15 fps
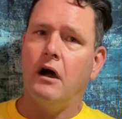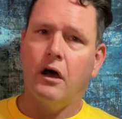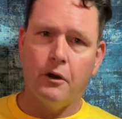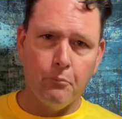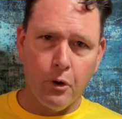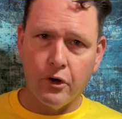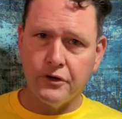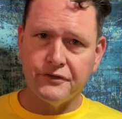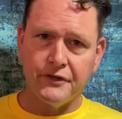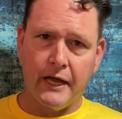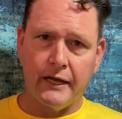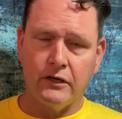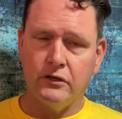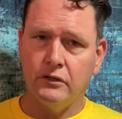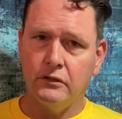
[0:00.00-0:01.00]
On a
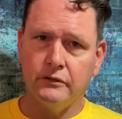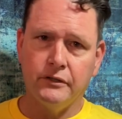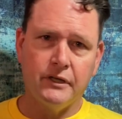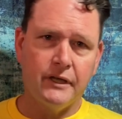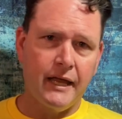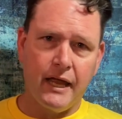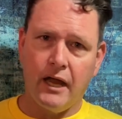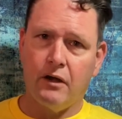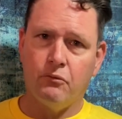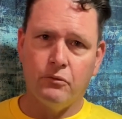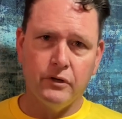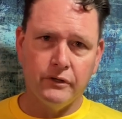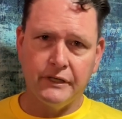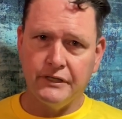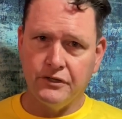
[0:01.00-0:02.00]
motorcycle, you can't
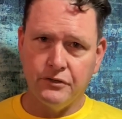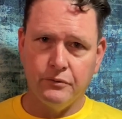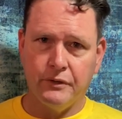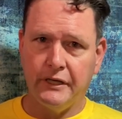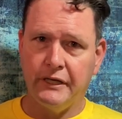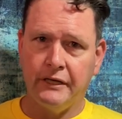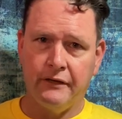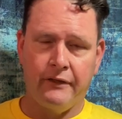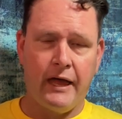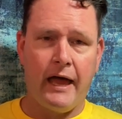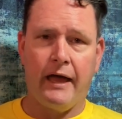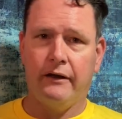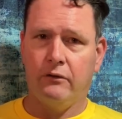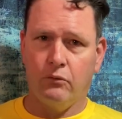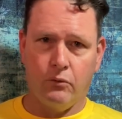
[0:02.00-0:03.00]
really do any of that